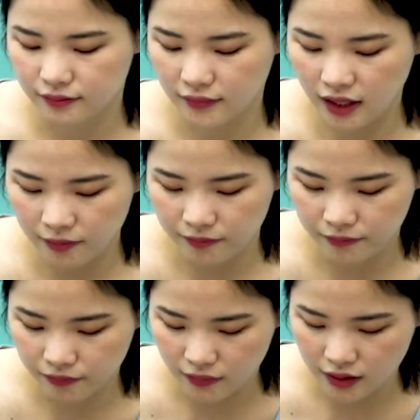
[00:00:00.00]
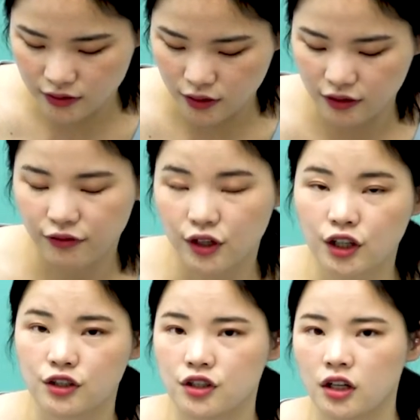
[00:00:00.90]
Okay, so if you
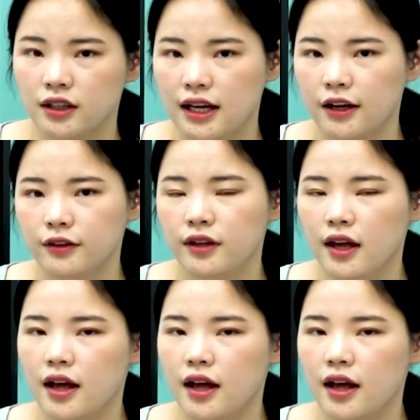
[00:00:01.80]
could jot down